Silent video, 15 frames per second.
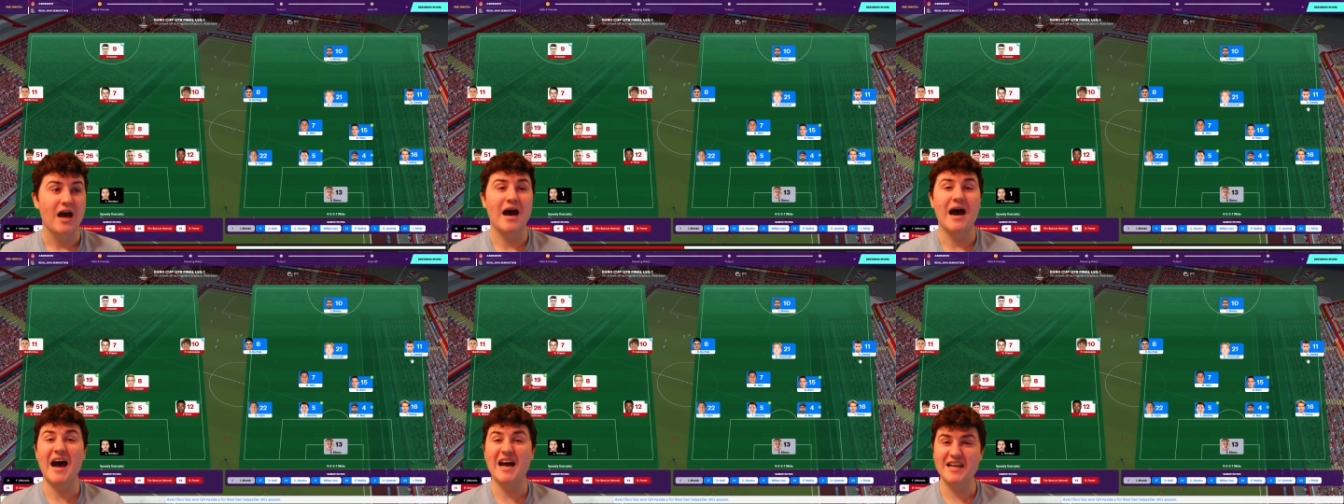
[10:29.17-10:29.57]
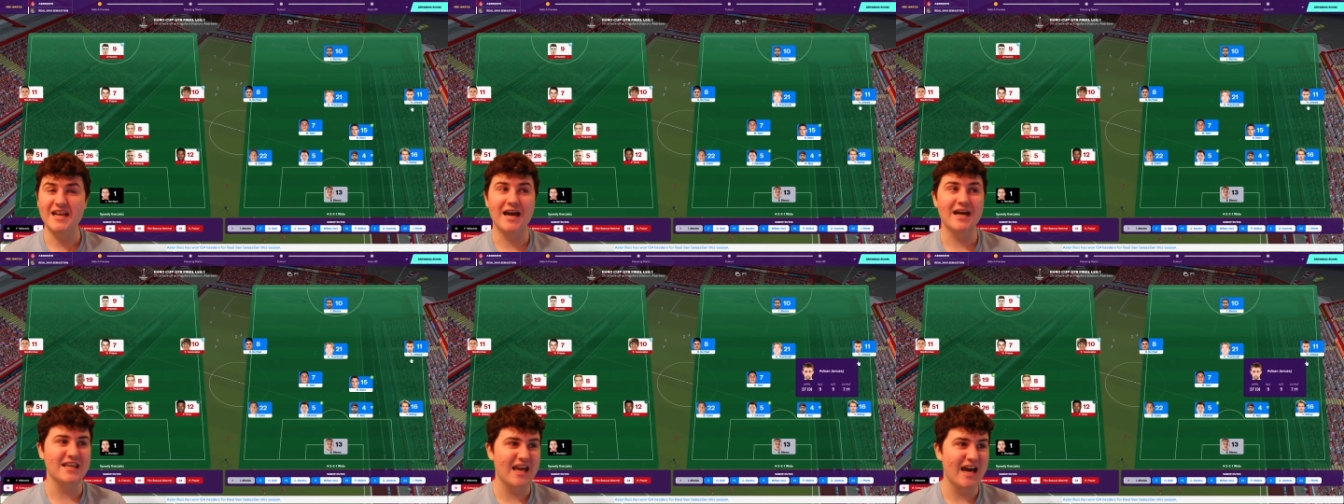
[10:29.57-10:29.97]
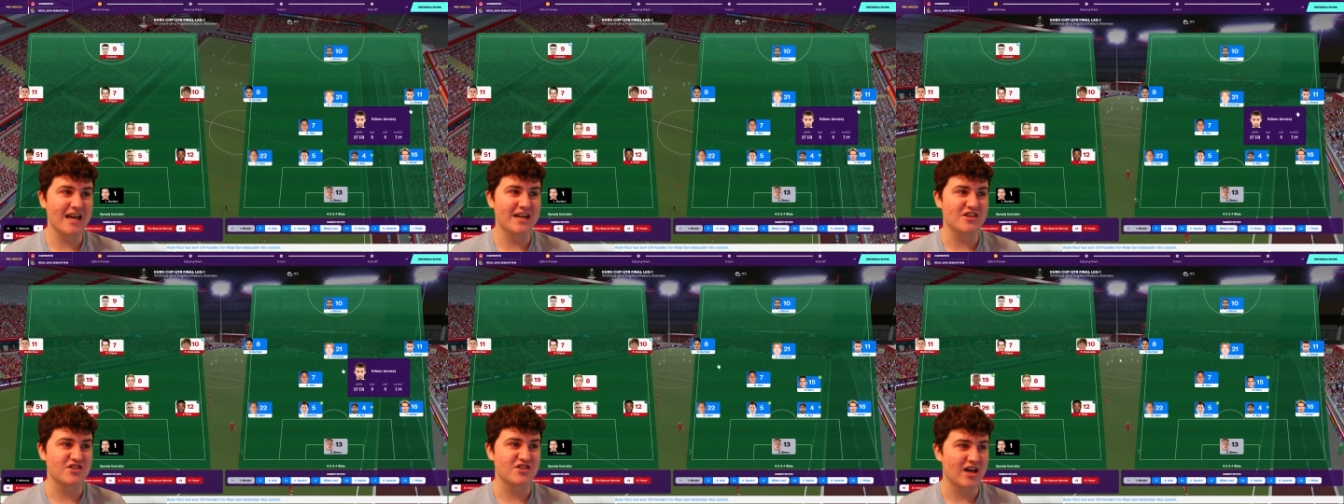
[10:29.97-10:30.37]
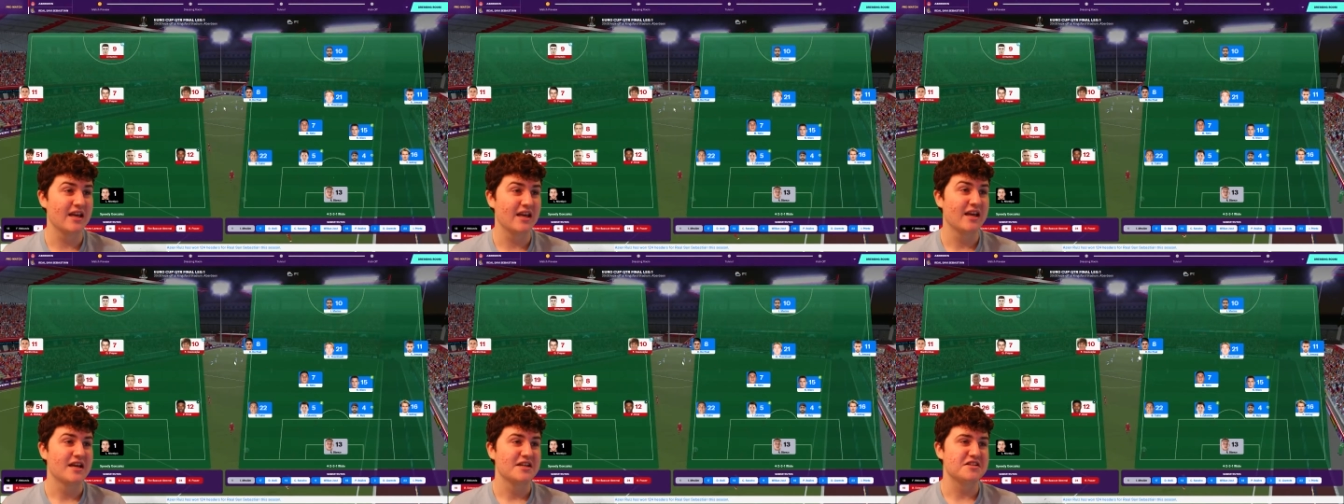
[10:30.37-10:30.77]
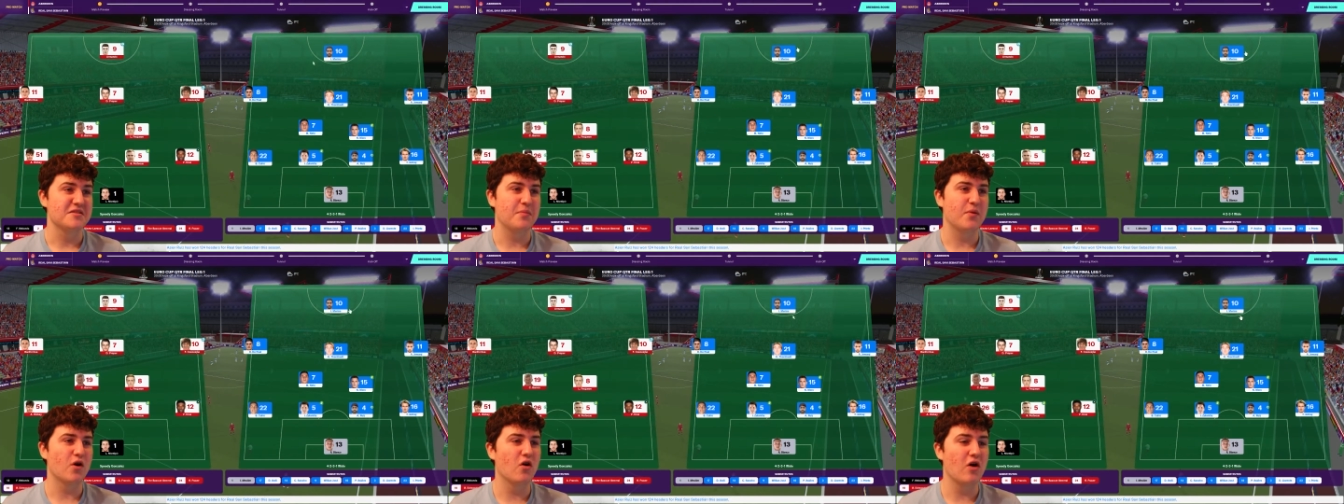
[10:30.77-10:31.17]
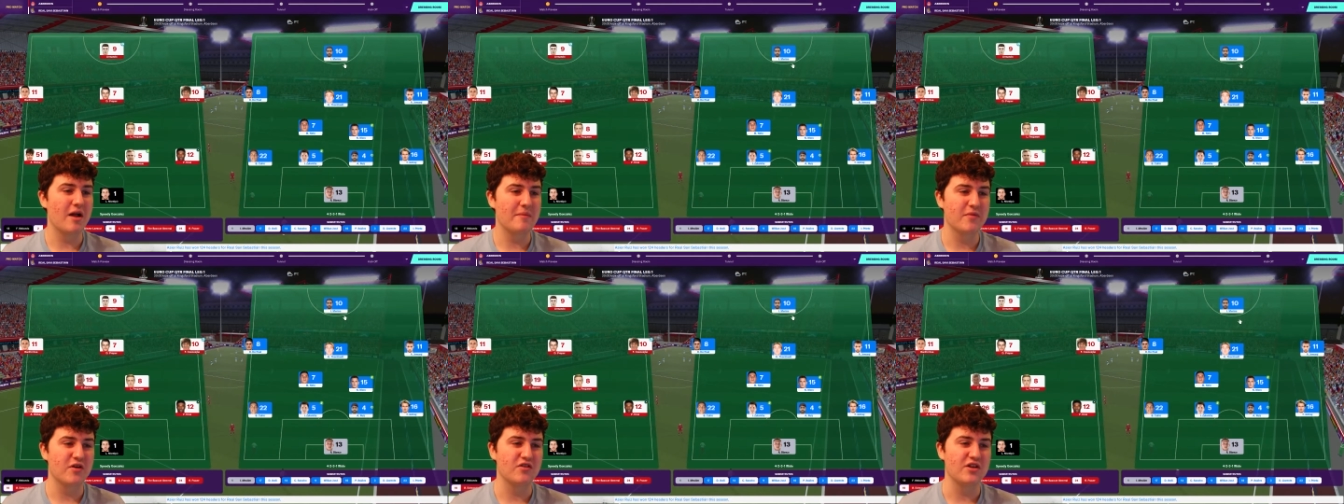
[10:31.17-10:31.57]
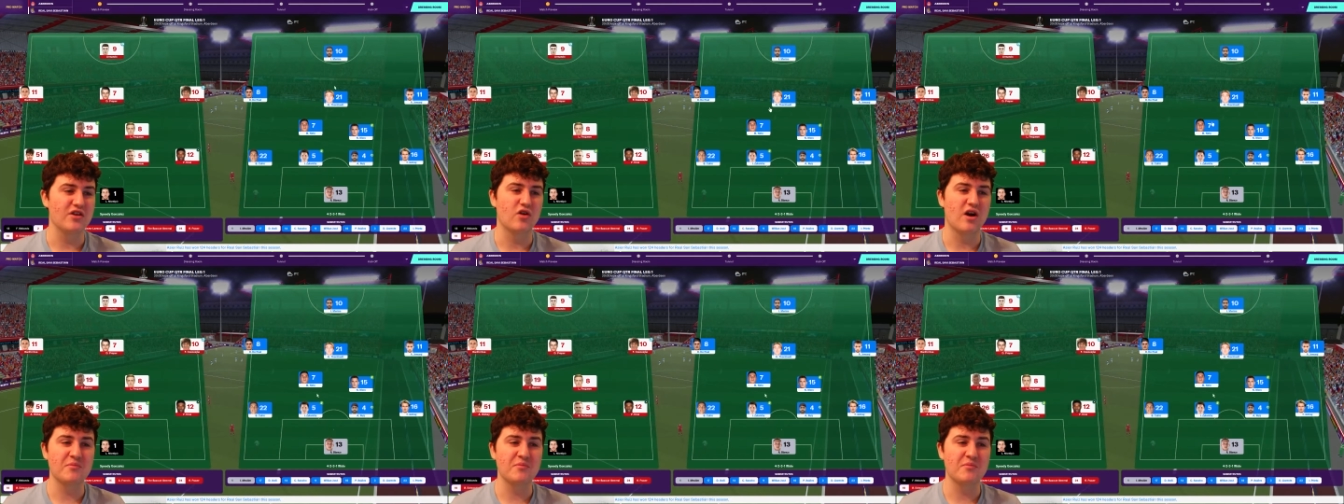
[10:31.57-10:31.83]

Adnan Januzaj, DePaul and Marino.